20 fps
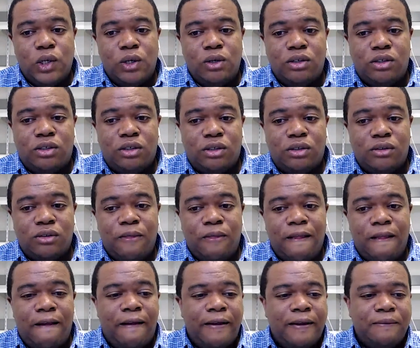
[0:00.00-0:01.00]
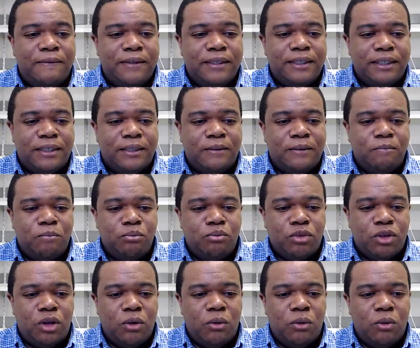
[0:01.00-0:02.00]
So anyway,
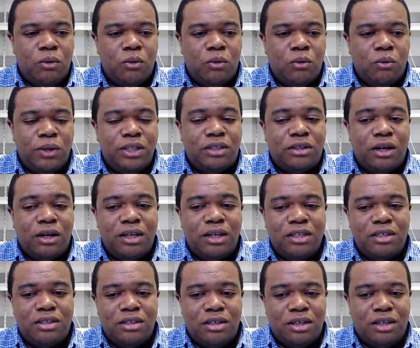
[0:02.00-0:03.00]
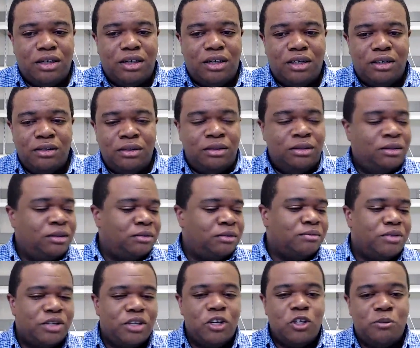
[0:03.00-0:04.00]
we started this
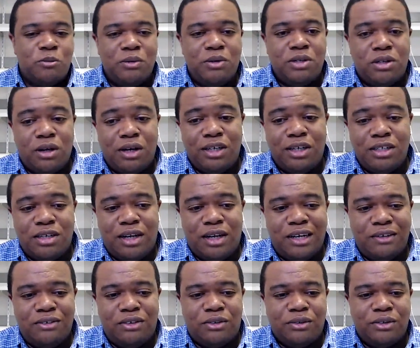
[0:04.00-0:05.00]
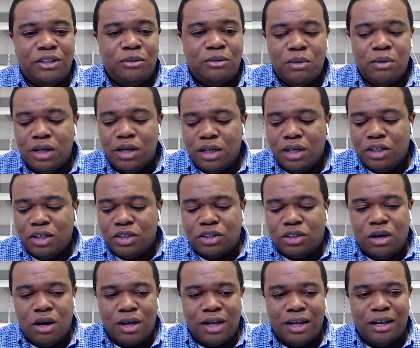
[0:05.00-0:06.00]
excuse me, we started this live stream
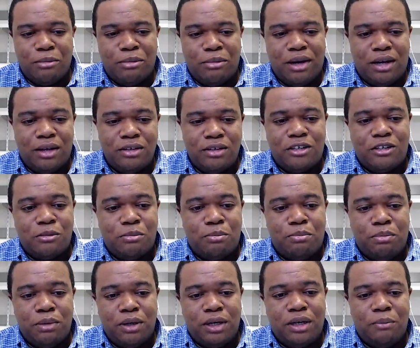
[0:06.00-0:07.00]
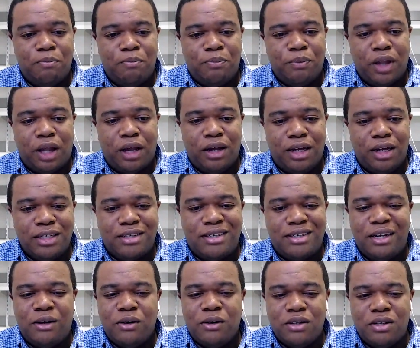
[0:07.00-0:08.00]
talking about a
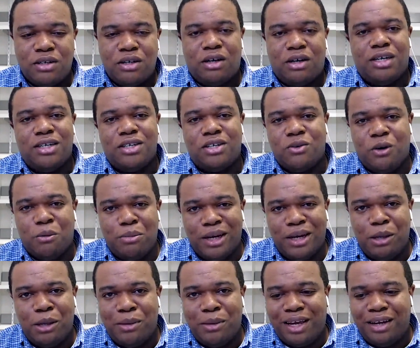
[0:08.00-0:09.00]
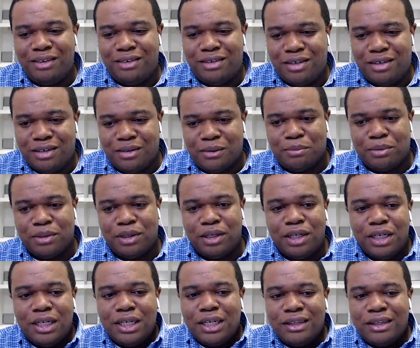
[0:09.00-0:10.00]
secret sauce or a money-making tip
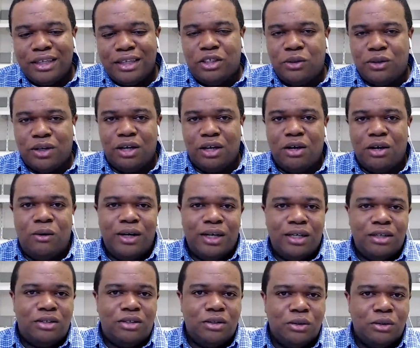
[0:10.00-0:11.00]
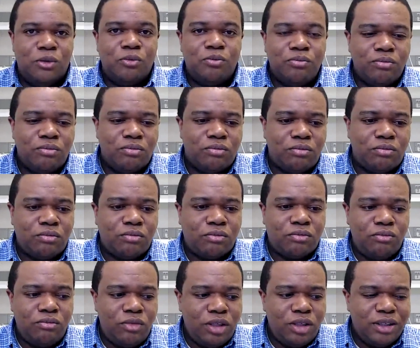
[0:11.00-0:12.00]
that you can go into
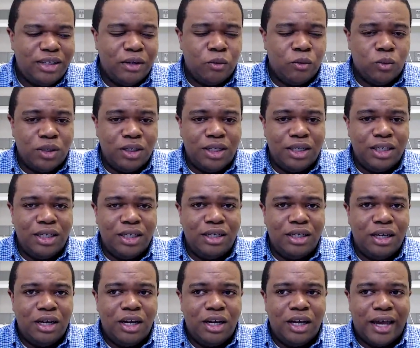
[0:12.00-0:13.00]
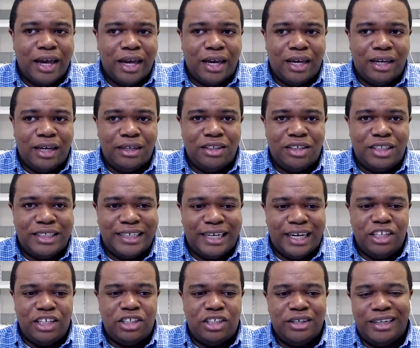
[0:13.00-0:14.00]
that really can
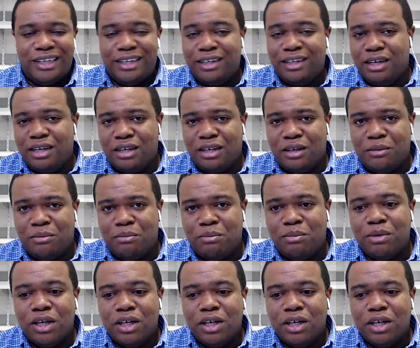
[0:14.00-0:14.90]
change your income